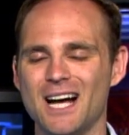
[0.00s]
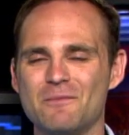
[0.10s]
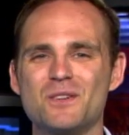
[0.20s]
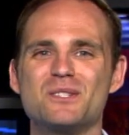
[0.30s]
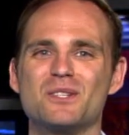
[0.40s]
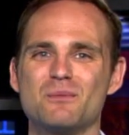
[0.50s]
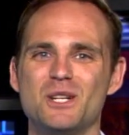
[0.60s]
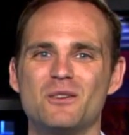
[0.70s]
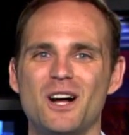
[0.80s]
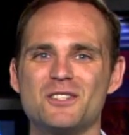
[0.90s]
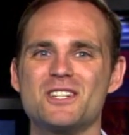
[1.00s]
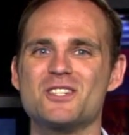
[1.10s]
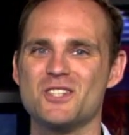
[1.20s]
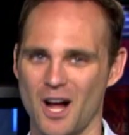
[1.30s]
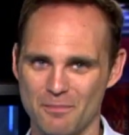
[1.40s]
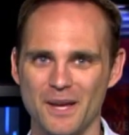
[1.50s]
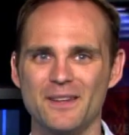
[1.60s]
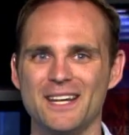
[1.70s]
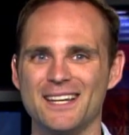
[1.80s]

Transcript: I'm First Alert Meteorologist Sean Bailey.